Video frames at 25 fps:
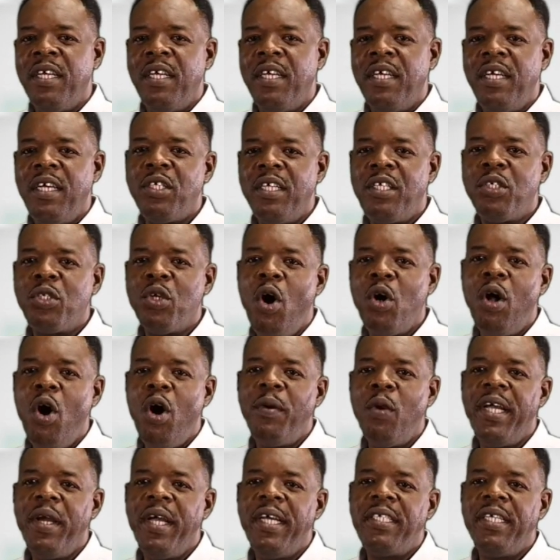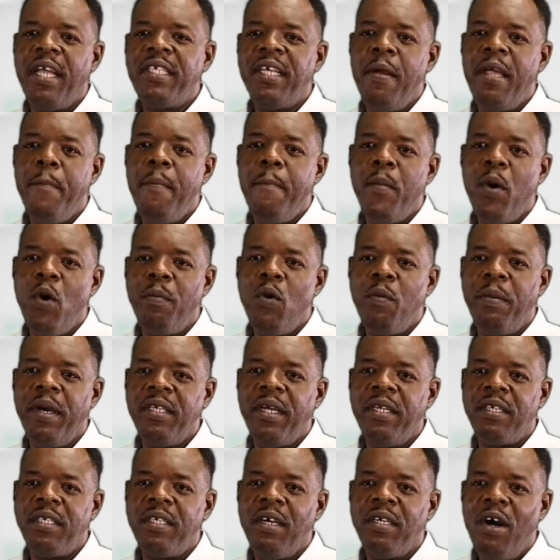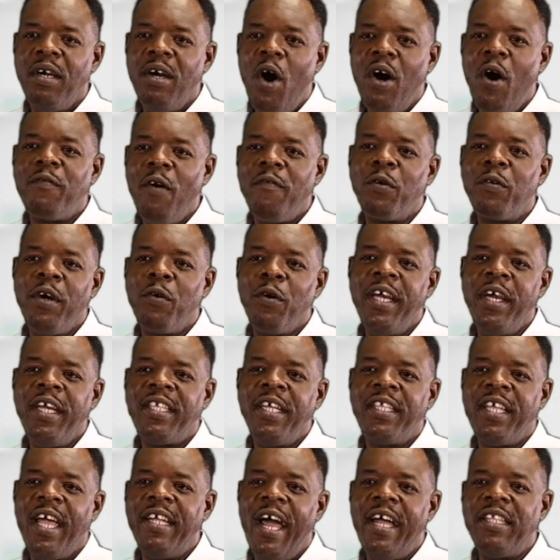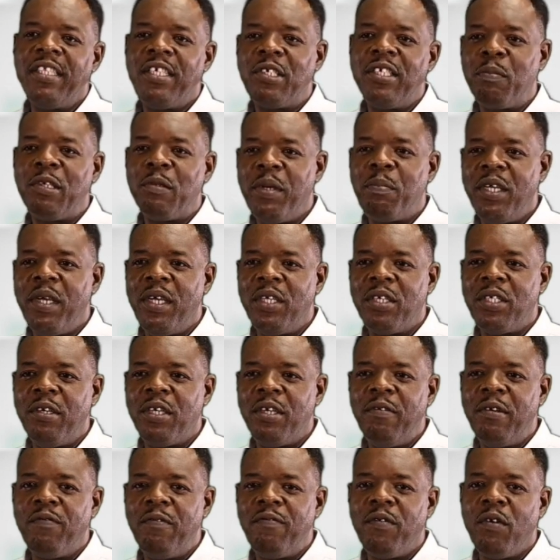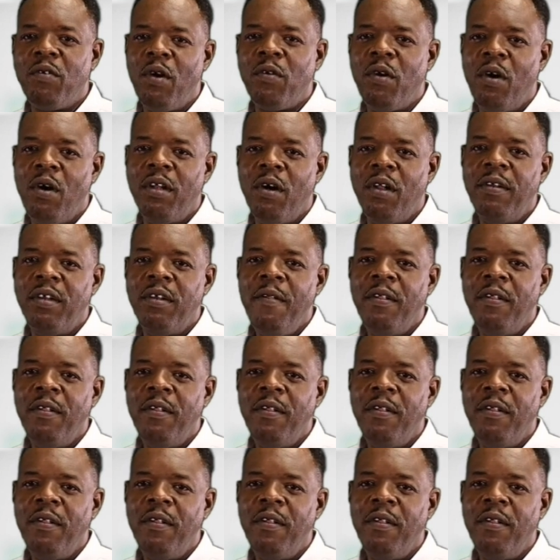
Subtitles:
It is always a moment of great anticipation for all,